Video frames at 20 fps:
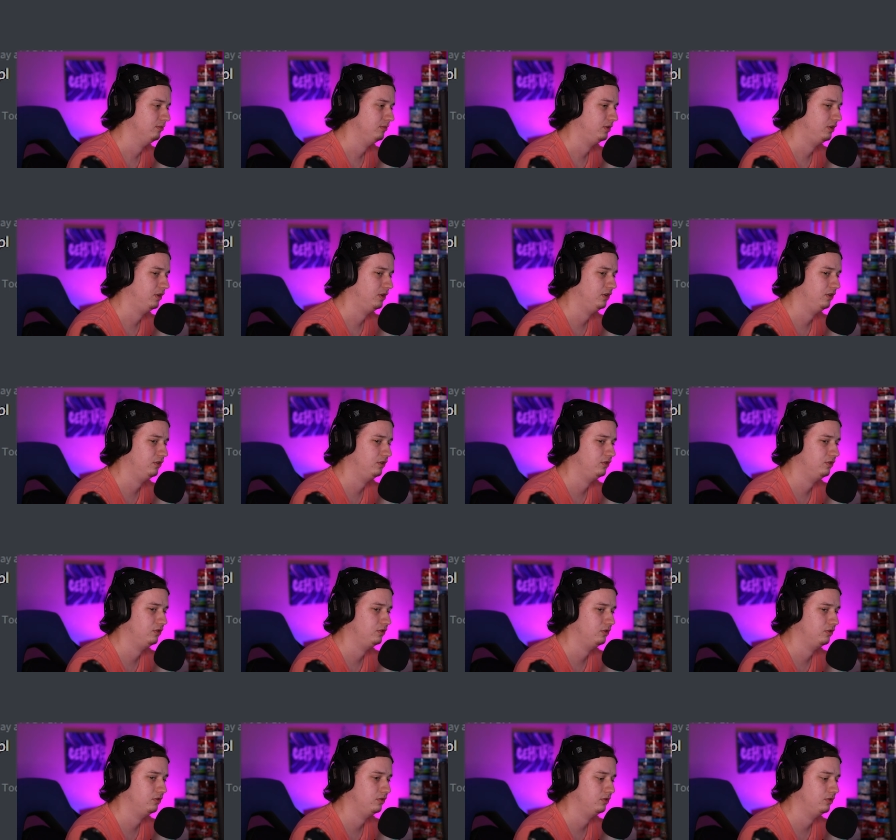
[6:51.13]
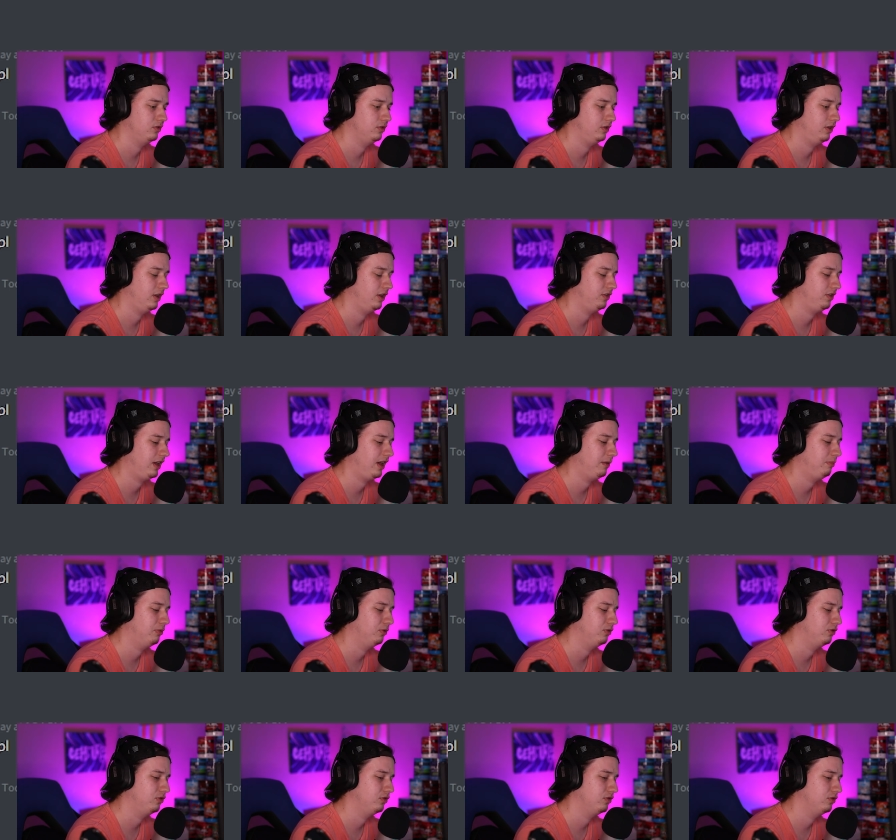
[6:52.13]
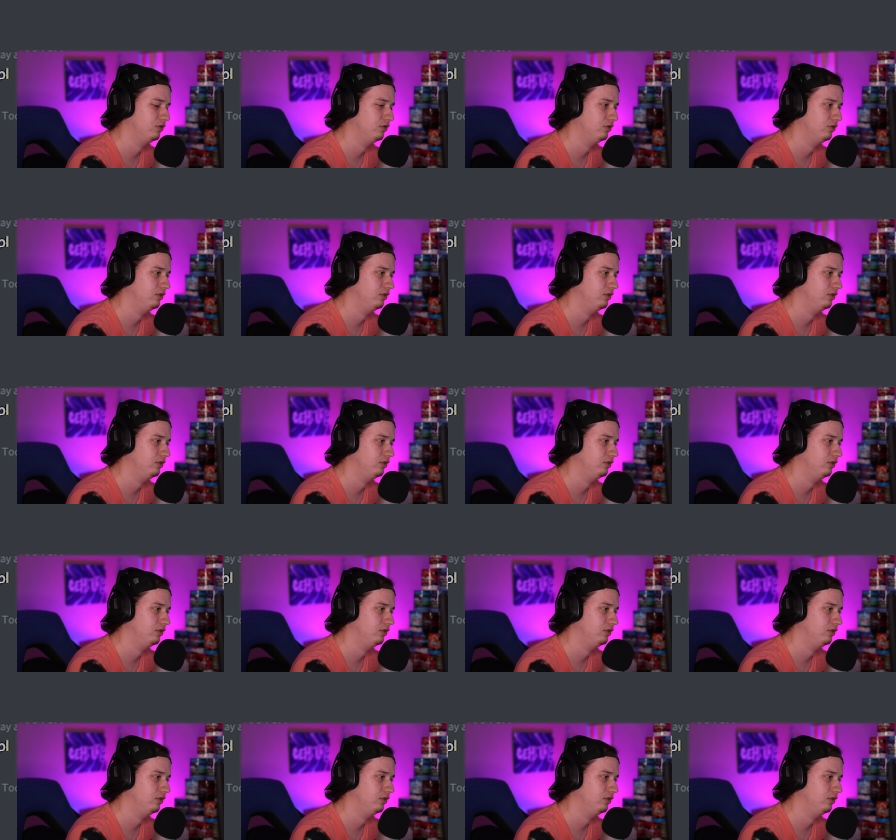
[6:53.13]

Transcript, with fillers: Because he has apples.